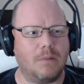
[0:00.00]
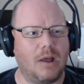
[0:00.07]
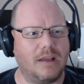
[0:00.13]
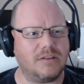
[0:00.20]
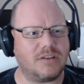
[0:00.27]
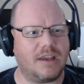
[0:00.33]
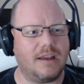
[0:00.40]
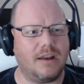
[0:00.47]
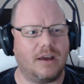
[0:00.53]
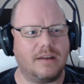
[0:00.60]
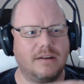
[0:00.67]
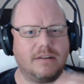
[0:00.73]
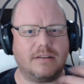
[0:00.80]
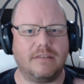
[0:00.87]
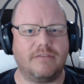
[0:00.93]
Like, say, like
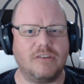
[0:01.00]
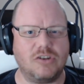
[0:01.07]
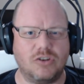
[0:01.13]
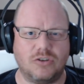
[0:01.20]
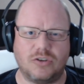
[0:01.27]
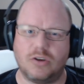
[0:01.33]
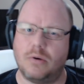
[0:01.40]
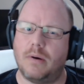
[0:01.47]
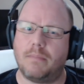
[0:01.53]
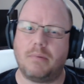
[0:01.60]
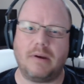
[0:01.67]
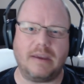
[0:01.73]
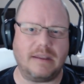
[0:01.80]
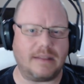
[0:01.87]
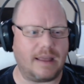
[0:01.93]
the Division 2, I
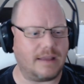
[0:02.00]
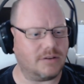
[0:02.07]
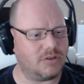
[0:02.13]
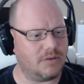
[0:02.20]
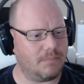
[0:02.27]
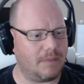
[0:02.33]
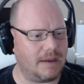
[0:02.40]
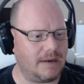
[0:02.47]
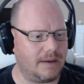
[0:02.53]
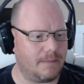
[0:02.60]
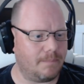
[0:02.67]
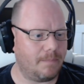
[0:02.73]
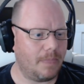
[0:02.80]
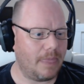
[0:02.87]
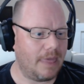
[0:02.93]
bring it down to
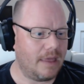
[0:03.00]
medium.